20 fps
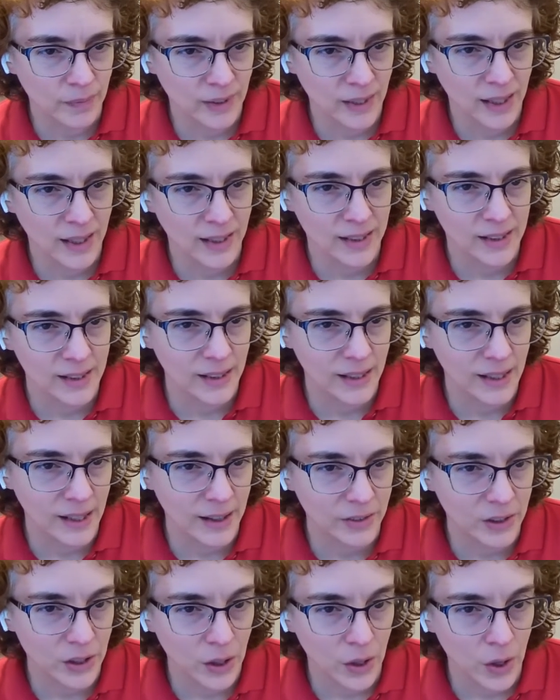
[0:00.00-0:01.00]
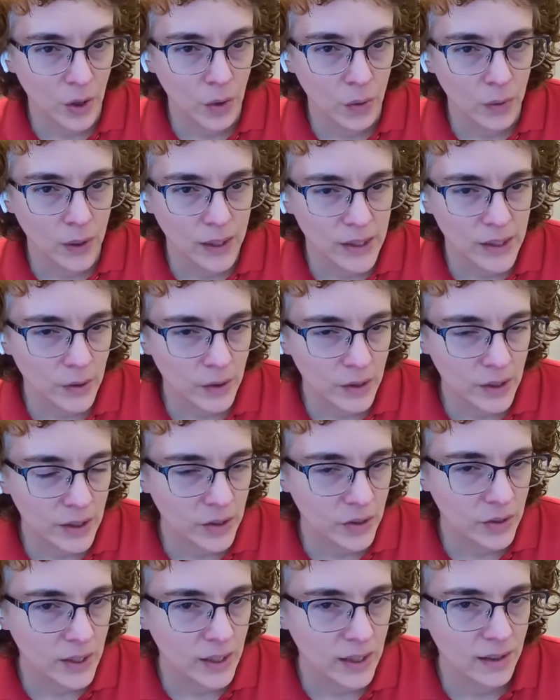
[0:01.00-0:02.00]
Kenzie laughed. Well, you are
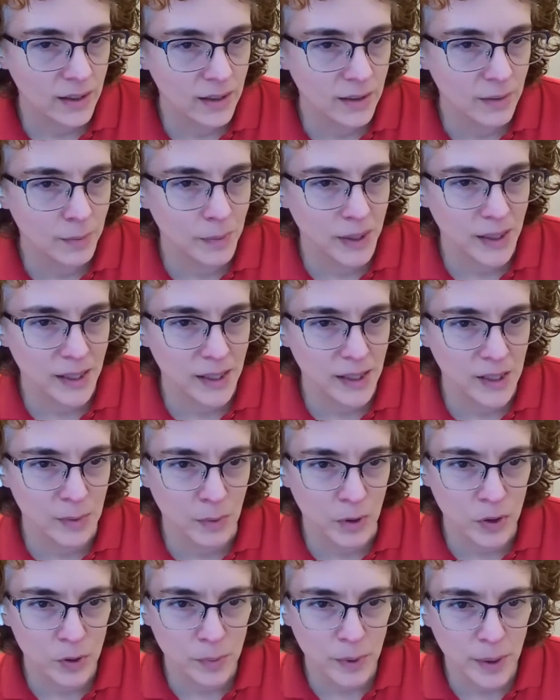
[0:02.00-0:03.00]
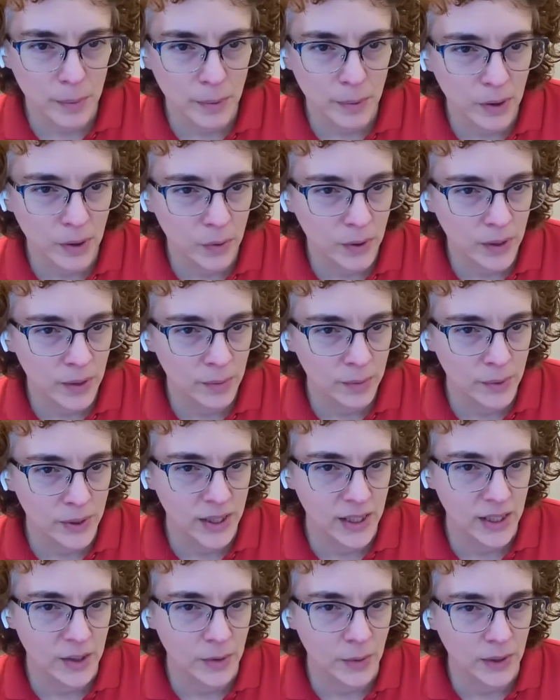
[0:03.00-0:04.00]
unique, because most people wouldn't
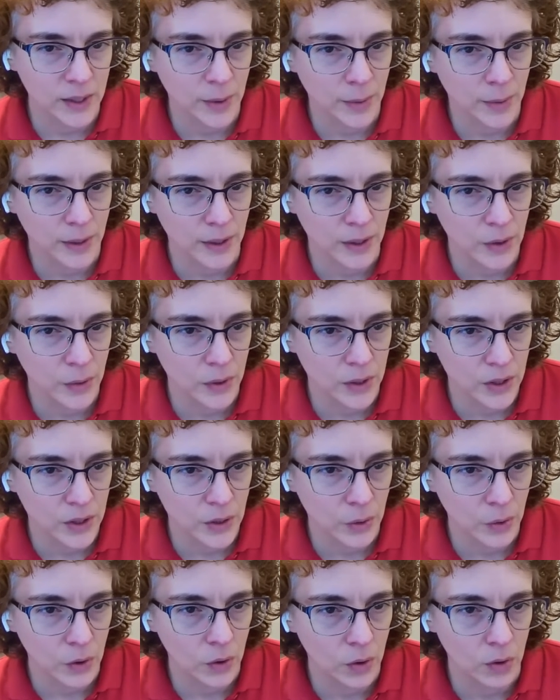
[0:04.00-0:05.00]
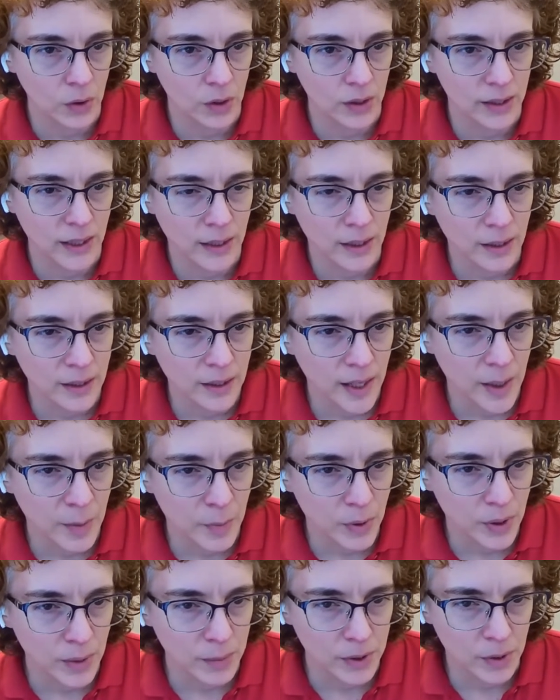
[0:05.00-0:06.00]
persist with someone who was so cold and
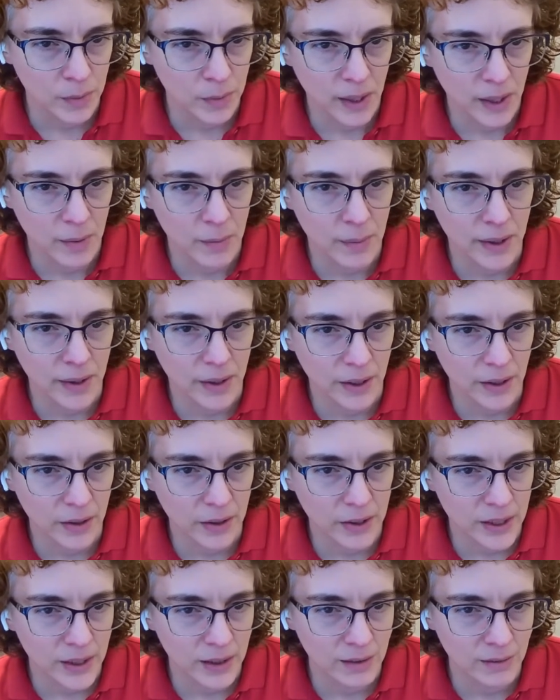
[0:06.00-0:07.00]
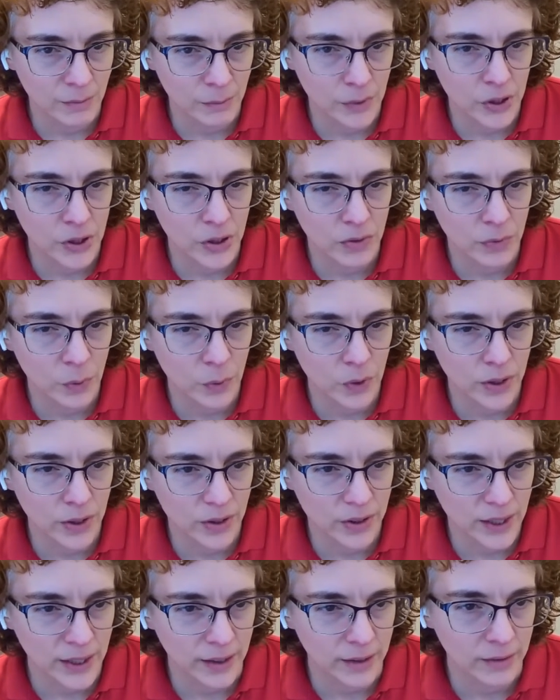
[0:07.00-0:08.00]
put up so many barriers. But you've worn her
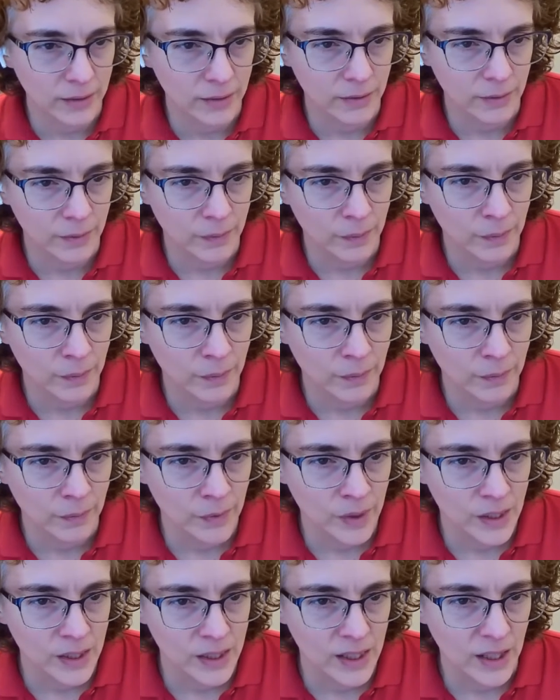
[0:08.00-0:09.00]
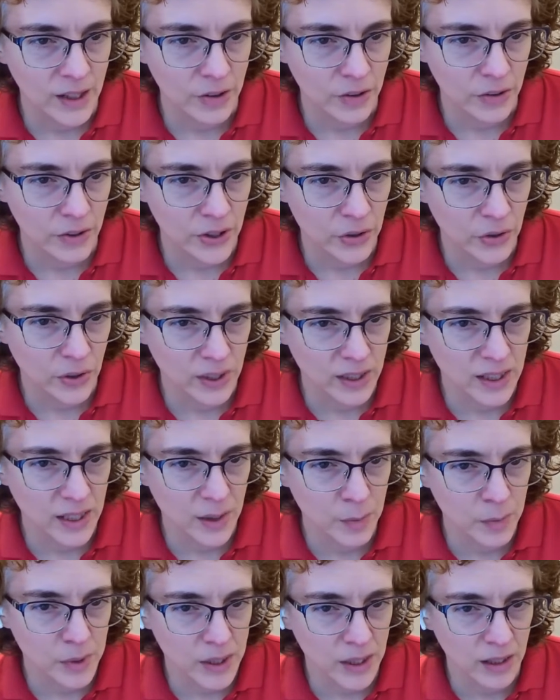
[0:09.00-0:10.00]
down. Zachary shrugged to
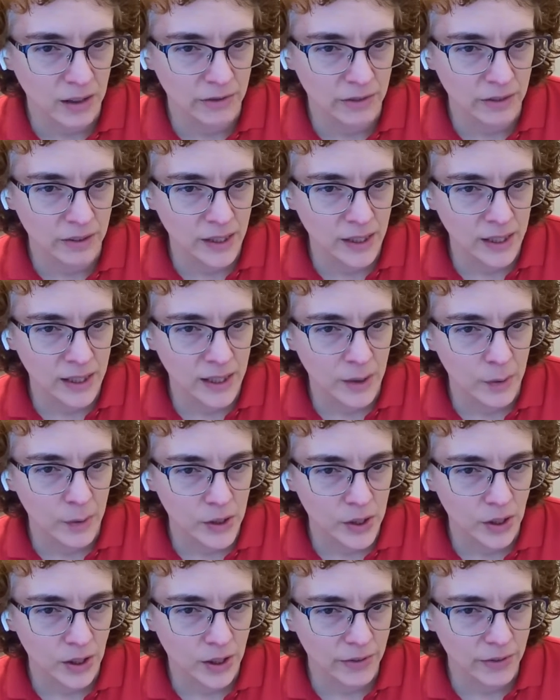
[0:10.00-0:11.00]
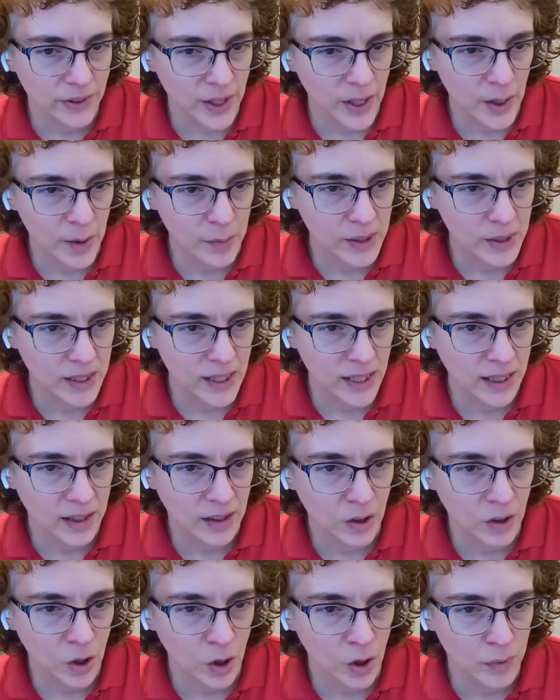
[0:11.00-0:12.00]
himself. It was hard for him to take
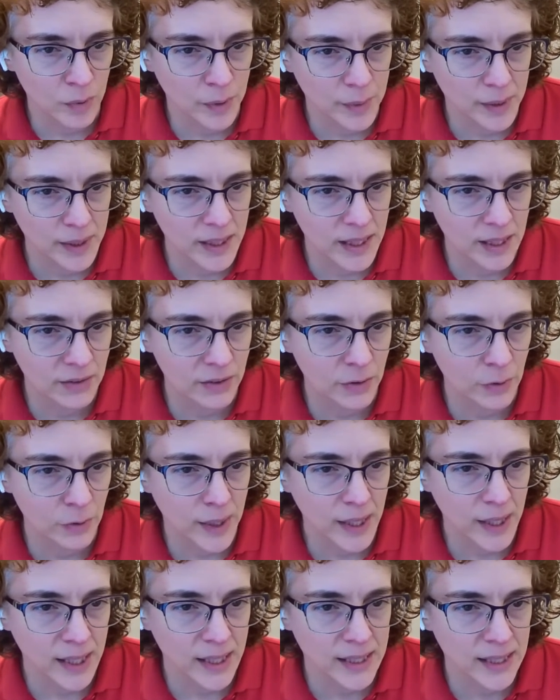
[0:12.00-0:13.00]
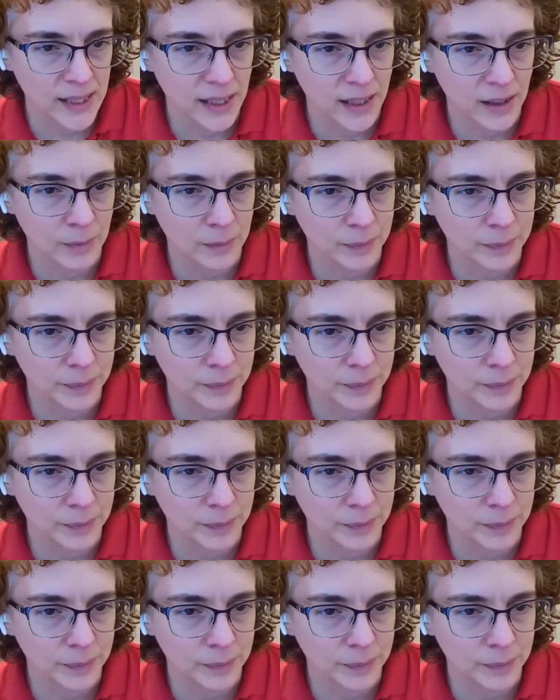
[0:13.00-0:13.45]
a compliment, even from Kenzie.